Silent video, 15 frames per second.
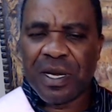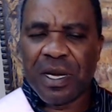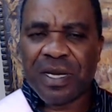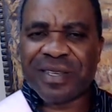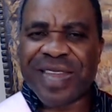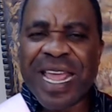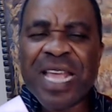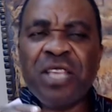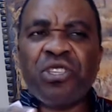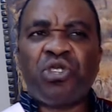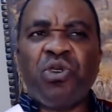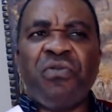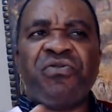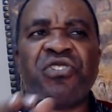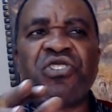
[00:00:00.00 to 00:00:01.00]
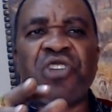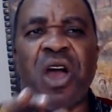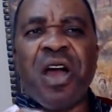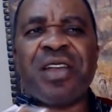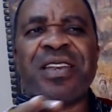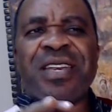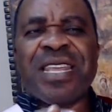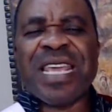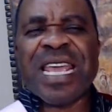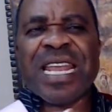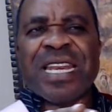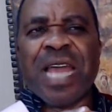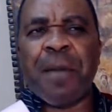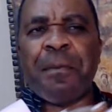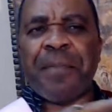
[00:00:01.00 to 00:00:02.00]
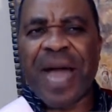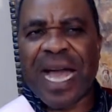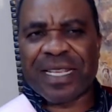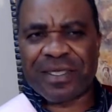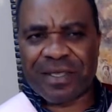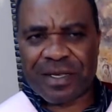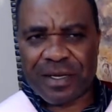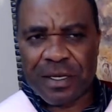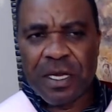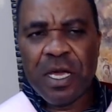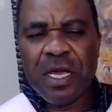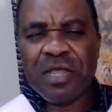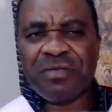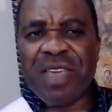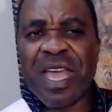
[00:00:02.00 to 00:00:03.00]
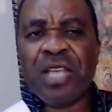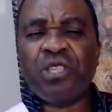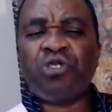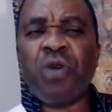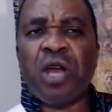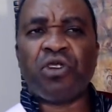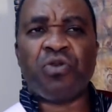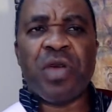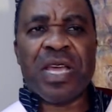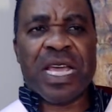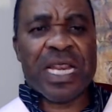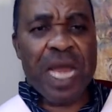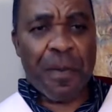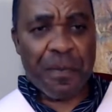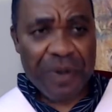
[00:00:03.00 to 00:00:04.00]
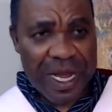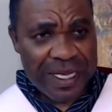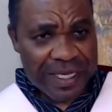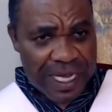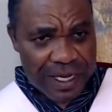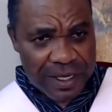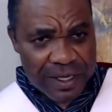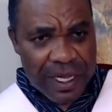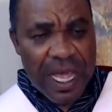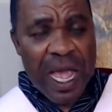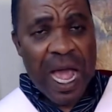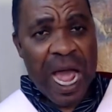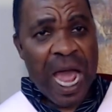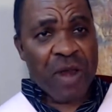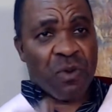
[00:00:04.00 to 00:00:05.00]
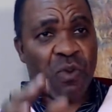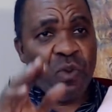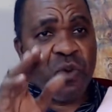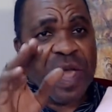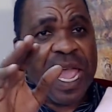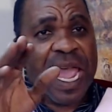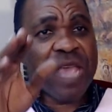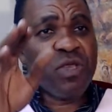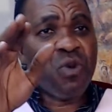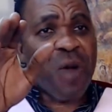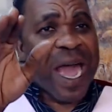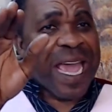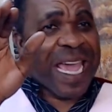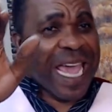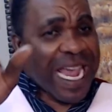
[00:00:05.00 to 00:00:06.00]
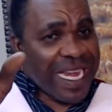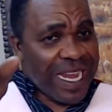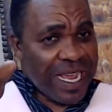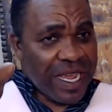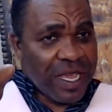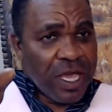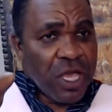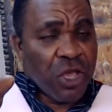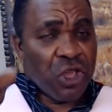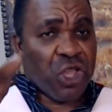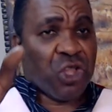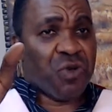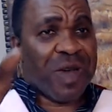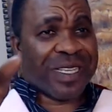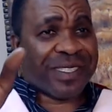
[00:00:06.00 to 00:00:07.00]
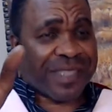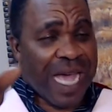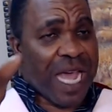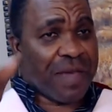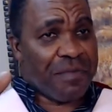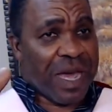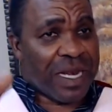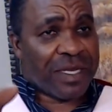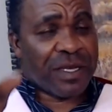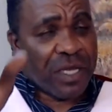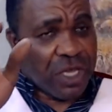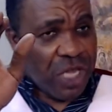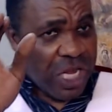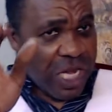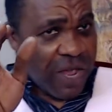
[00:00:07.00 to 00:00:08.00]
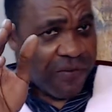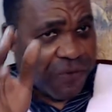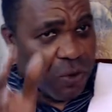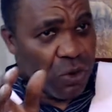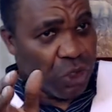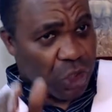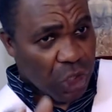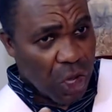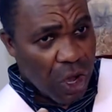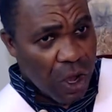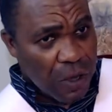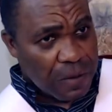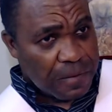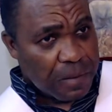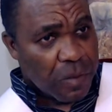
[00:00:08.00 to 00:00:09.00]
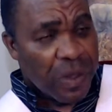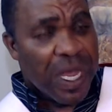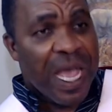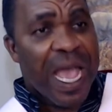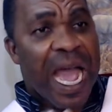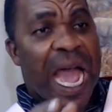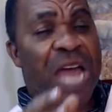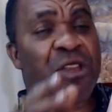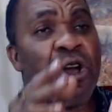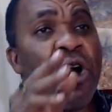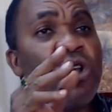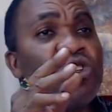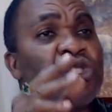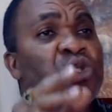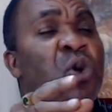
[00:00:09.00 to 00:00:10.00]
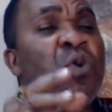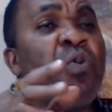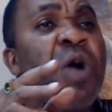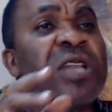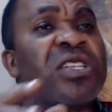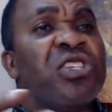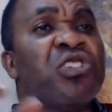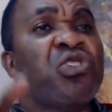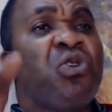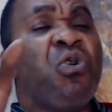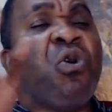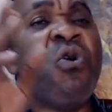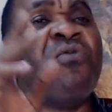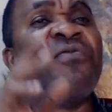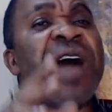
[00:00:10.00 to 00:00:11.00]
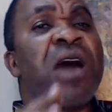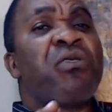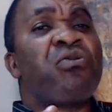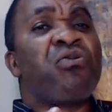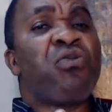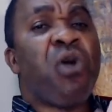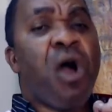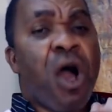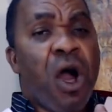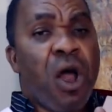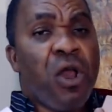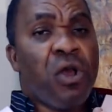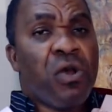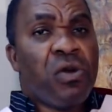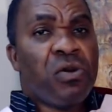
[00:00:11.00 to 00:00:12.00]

things you've done in the past, things you're doing in the present, and where you are heading in your assignment in the future, and also what is the overall